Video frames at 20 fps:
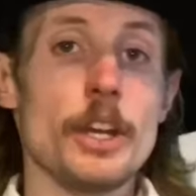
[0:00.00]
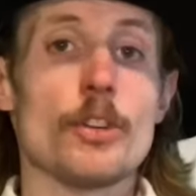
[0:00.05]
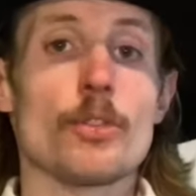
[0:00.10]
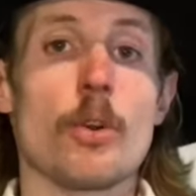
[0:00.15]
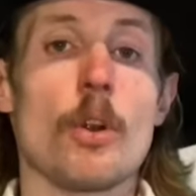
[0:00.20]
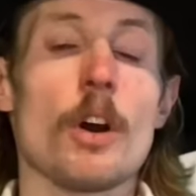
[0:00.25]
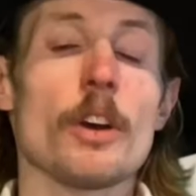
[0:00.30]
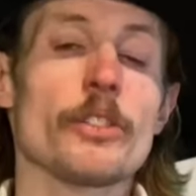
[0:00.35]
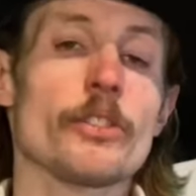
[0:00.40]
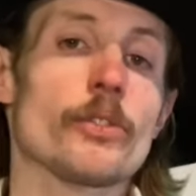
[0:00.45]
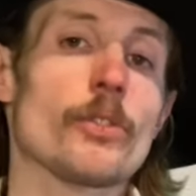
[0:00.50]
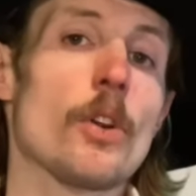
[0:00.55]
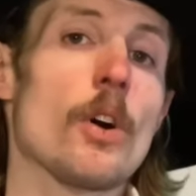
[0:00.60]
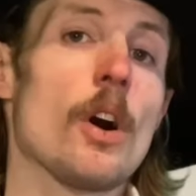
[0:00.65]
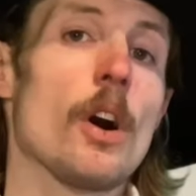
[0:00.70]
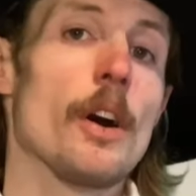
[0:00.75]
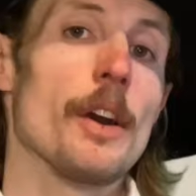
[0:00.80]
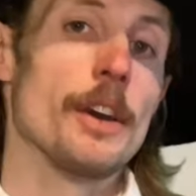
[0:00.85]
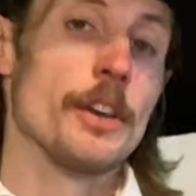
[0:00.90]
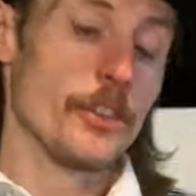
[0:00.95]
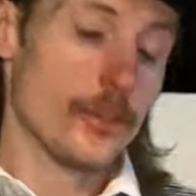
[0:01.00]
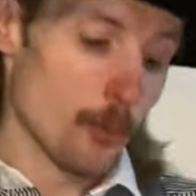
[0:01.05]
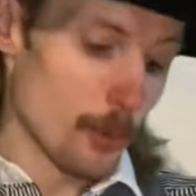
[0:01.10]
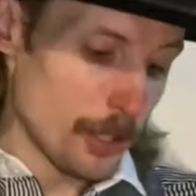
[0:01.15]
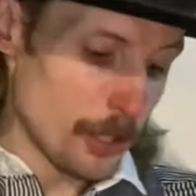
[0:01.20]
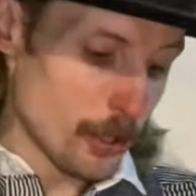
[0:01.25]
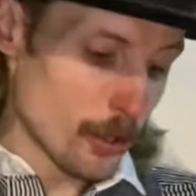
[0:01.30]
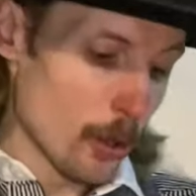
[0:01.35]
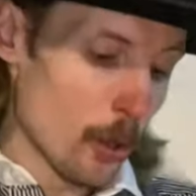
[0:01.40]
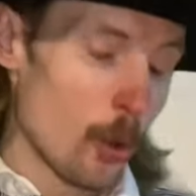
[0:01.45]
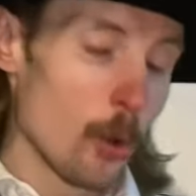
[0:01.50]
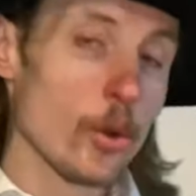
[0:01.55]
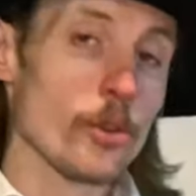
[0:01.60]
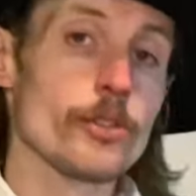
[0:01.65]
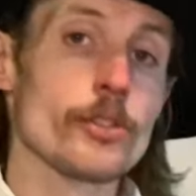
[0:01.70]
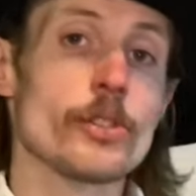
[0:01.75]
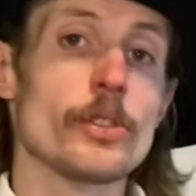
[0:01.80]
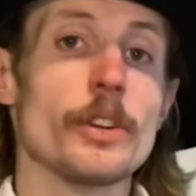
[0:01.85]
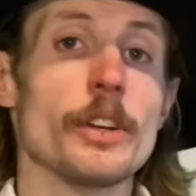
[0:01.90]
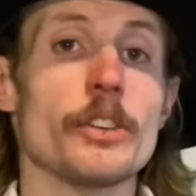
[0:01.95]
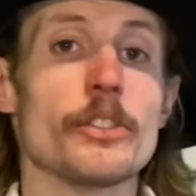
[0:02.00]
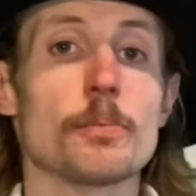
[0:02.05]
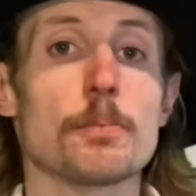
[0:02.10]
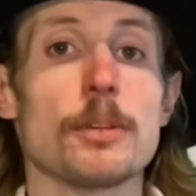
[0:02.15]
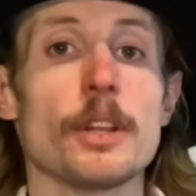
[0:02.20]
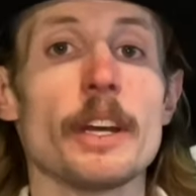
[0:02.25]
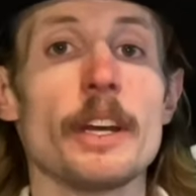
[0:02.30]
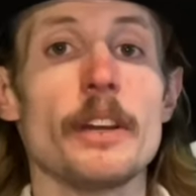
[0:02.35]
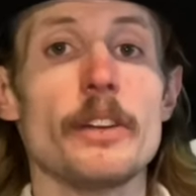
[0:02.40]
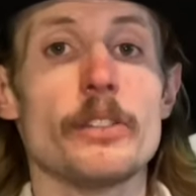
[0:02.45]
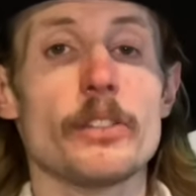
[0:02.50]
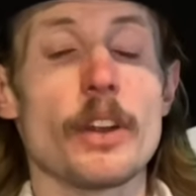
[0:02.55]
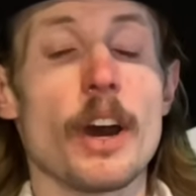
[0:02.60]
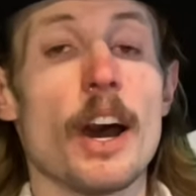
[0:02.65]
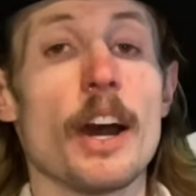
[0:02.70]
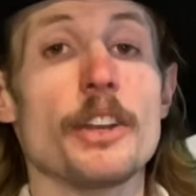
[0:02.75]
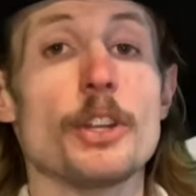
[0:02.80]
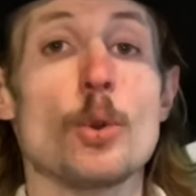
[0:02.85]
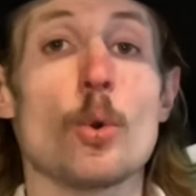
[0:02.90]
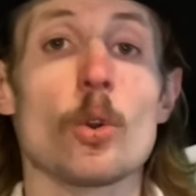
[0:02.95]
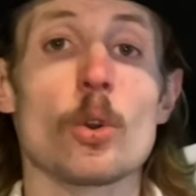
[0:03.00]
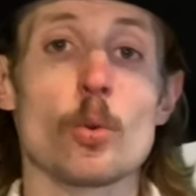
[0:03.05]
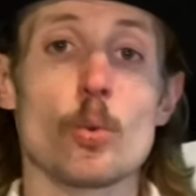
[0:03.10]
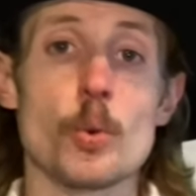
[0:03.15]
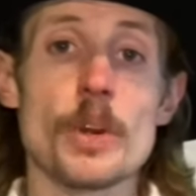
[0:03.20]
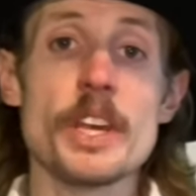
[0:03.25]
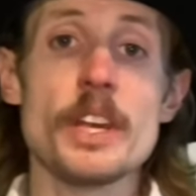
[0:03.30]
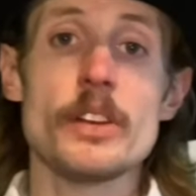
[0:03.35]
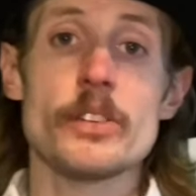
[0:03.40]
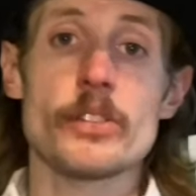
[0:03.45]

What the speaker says: cross draw is when your holster is placed on your weak